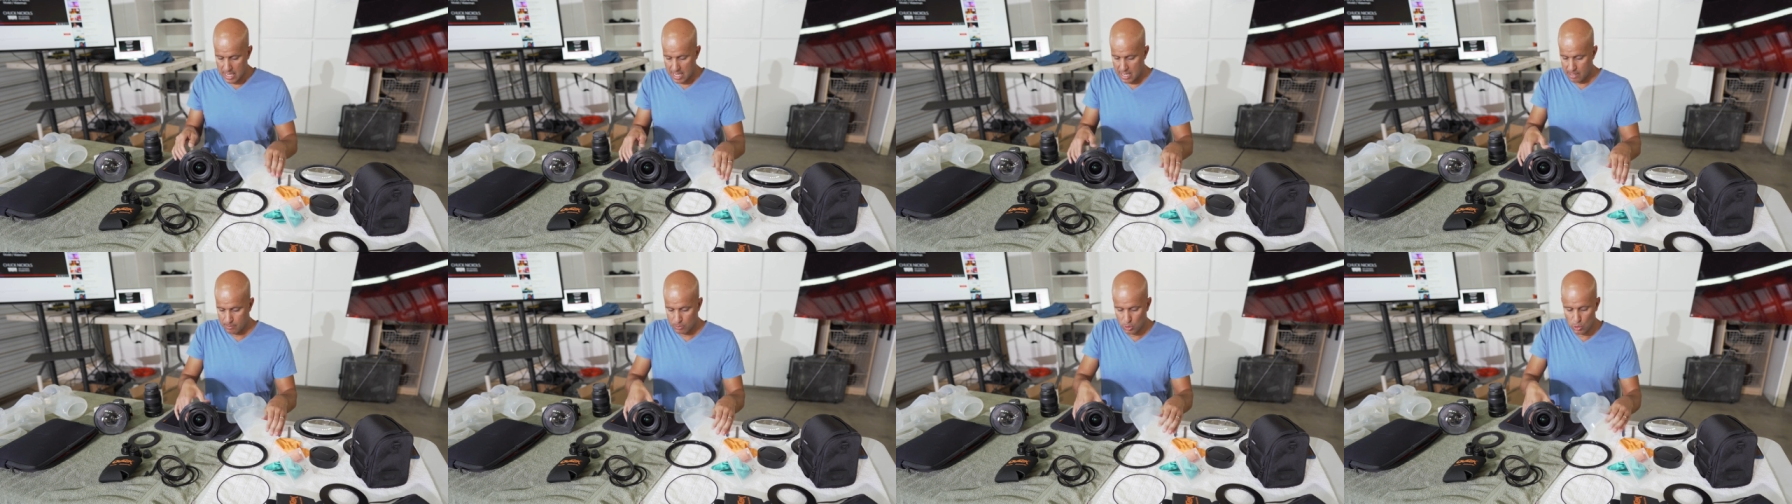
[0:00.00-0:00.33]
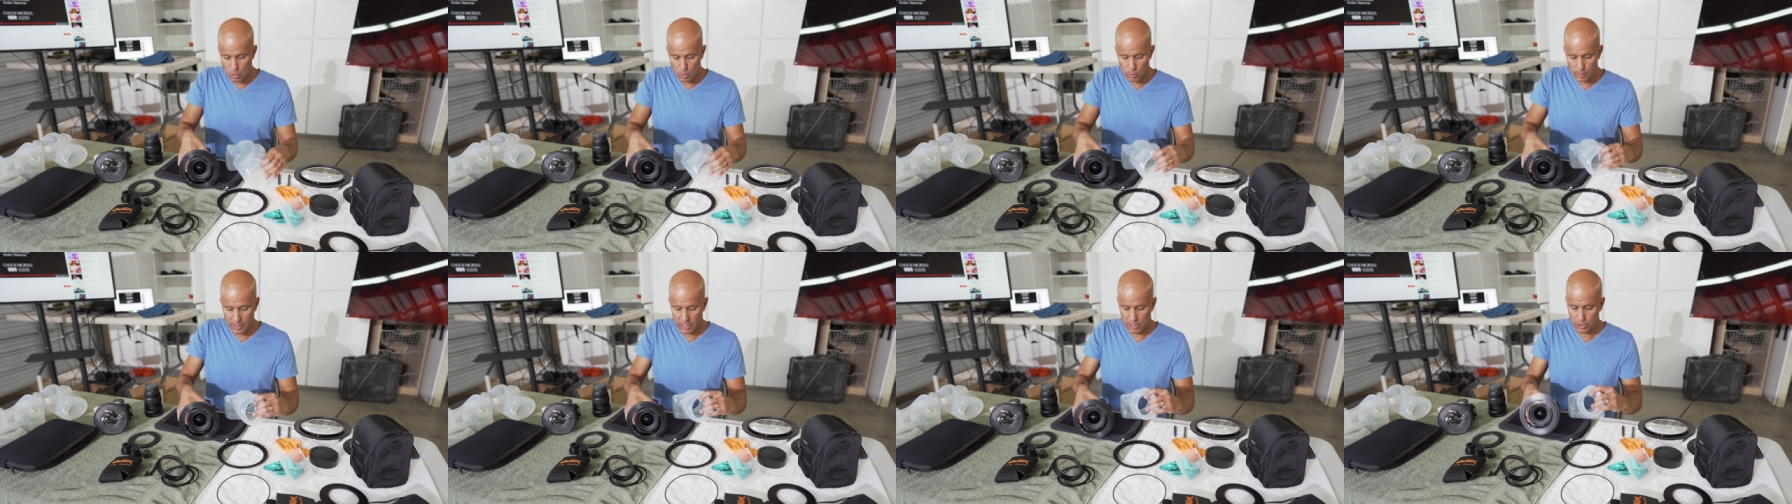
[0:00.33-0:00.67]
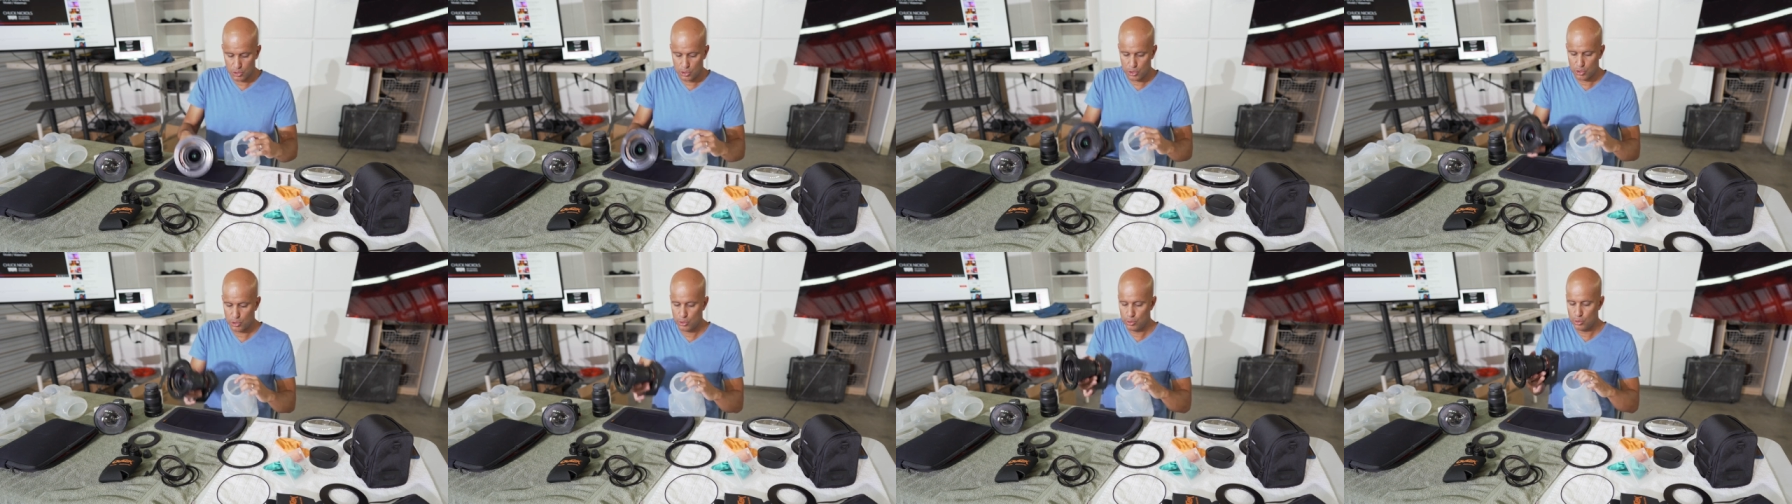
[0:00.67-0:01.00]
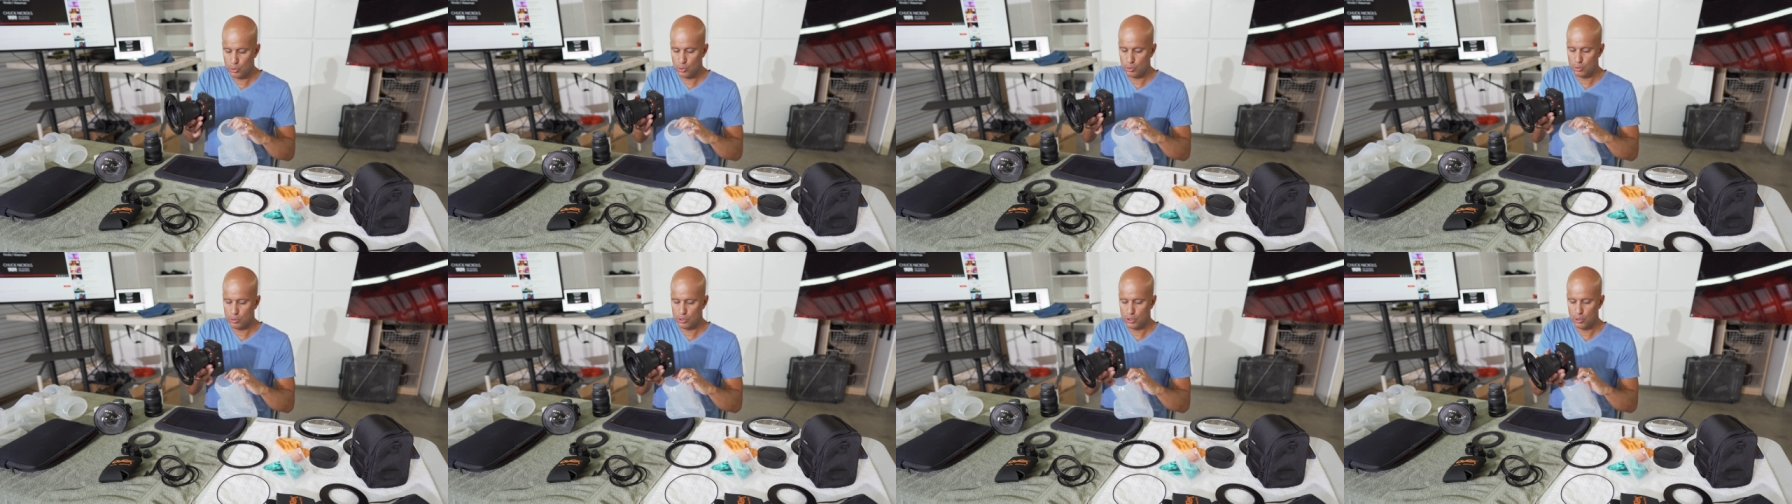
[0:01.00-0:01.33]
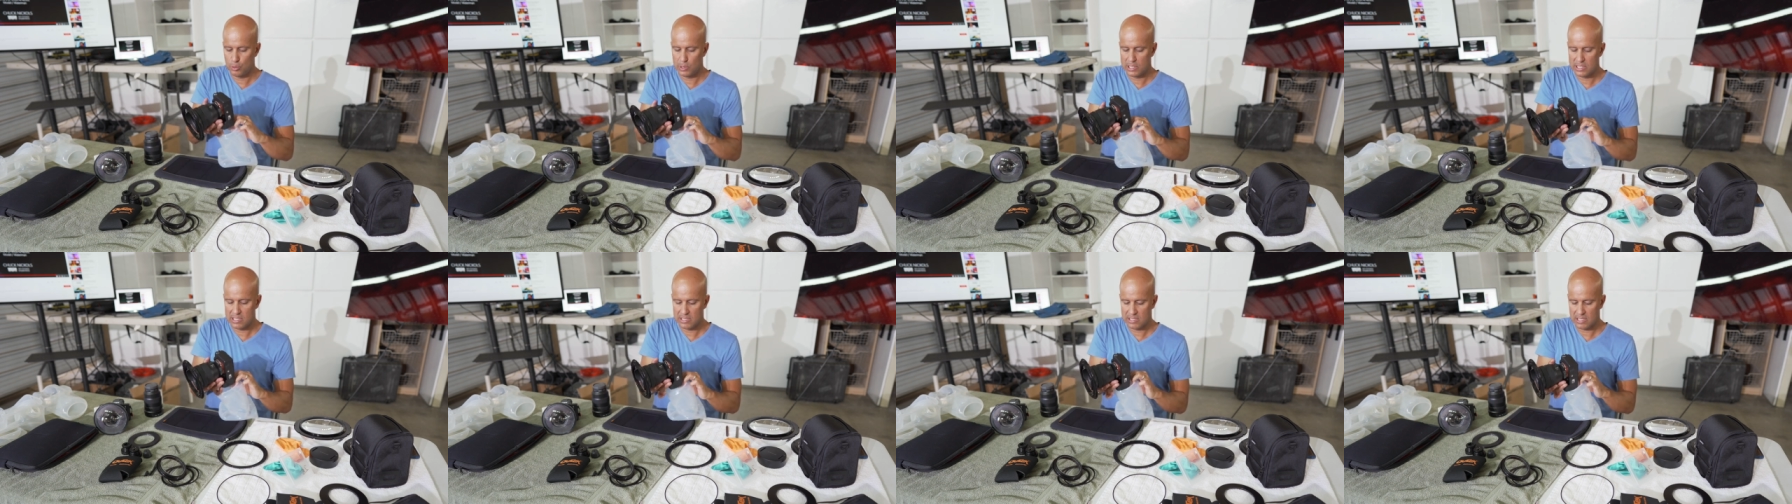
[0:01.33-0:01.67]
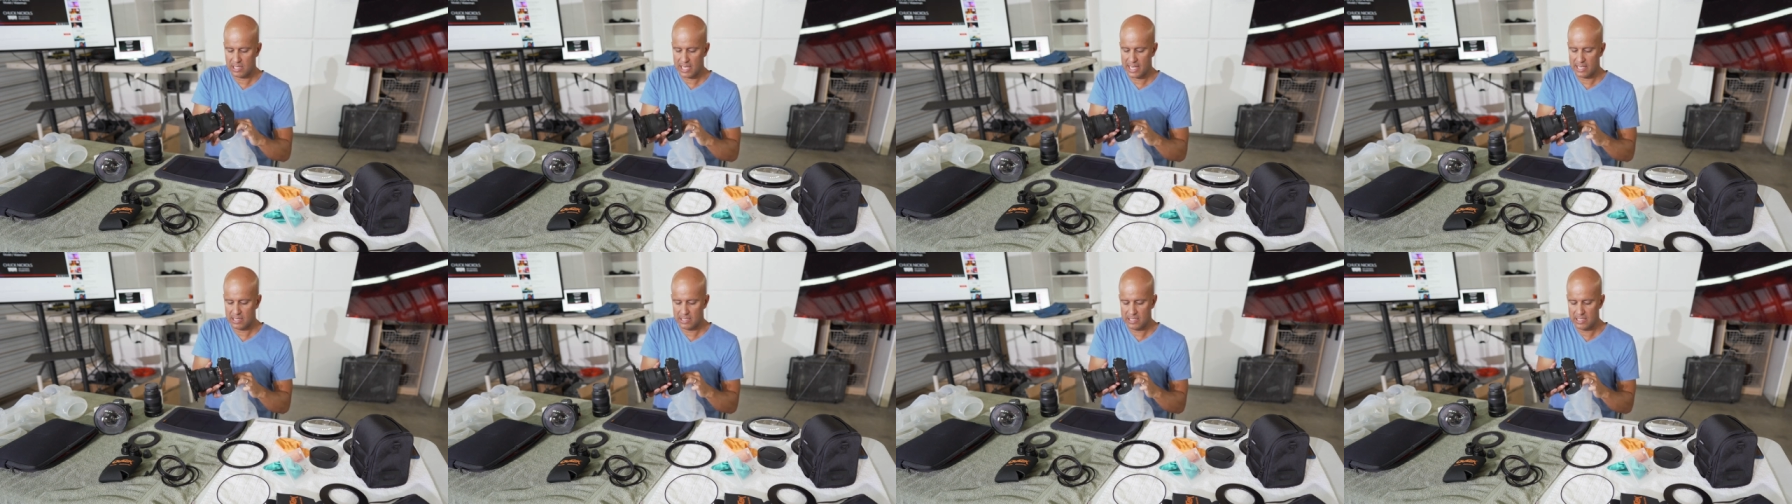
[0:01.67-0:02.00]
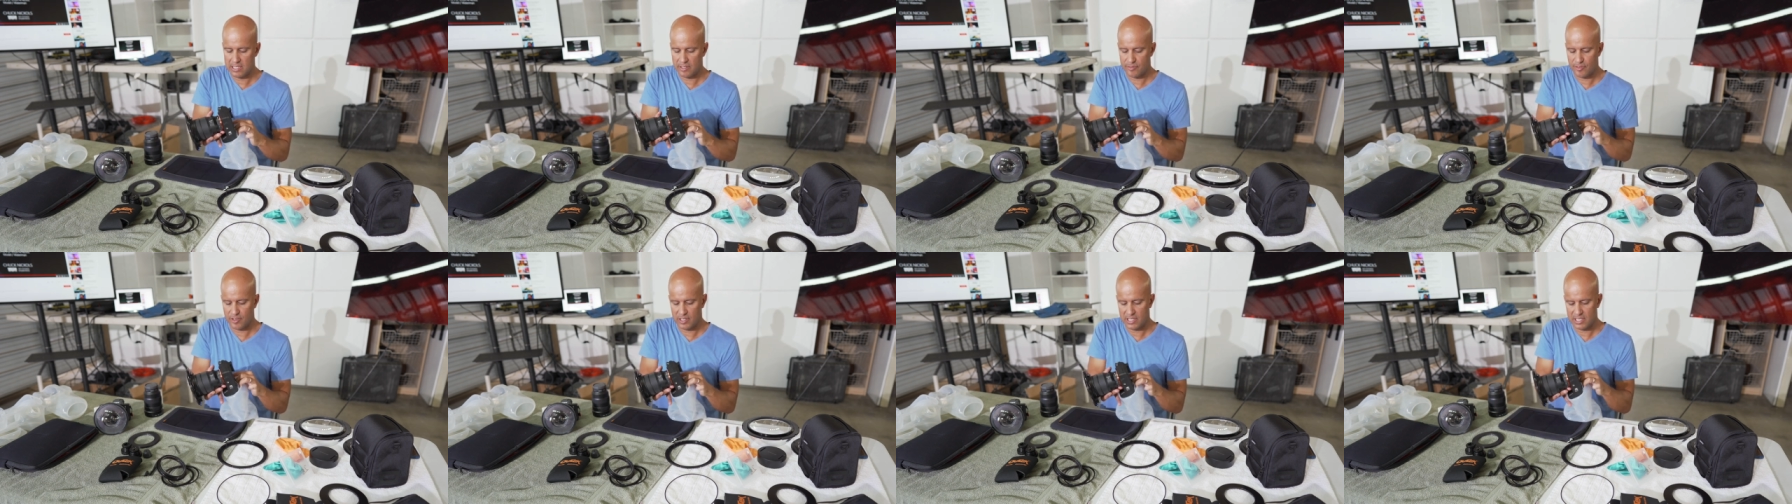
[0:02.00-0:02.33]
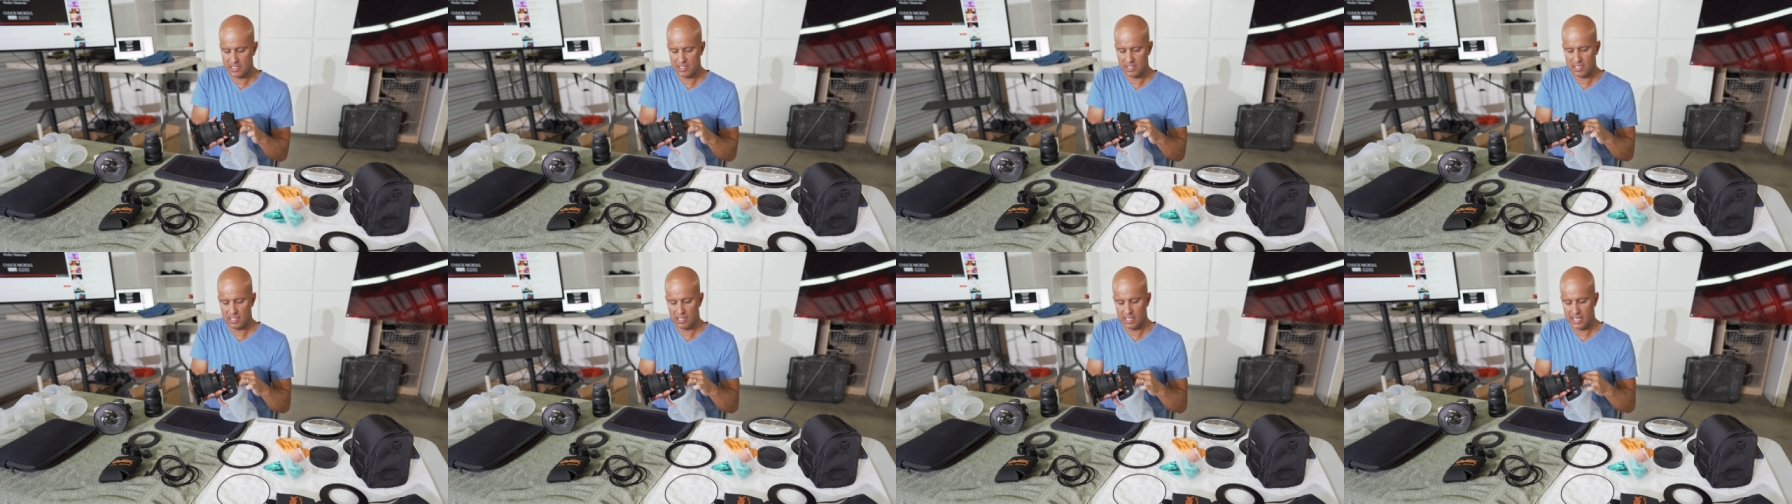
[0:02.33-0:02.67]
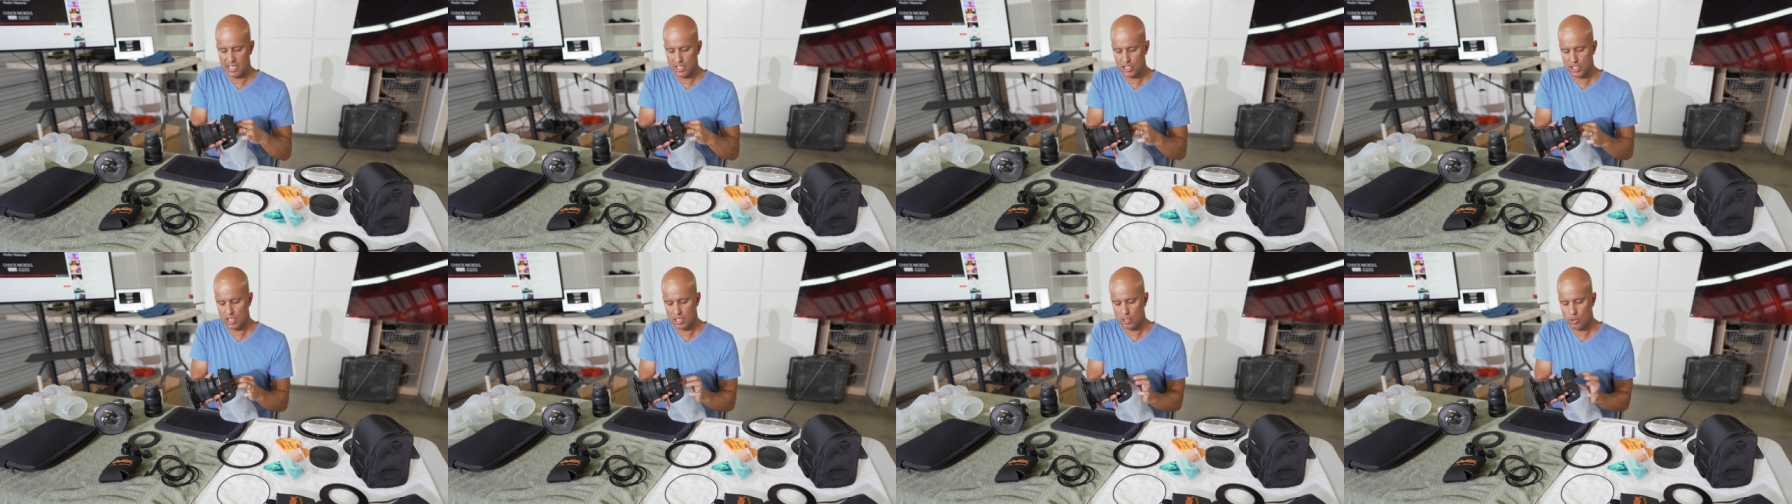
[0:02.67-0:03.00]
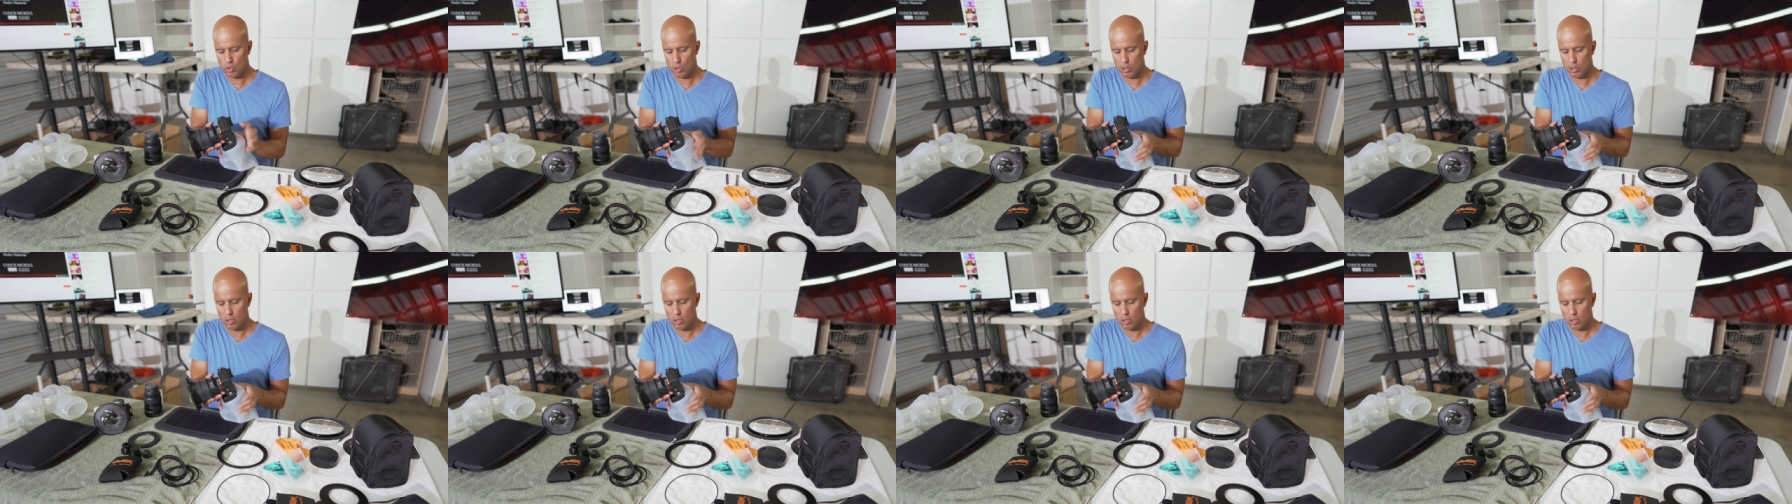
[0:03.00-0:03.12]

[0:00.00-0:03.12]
I'm going to do a slightly different installation.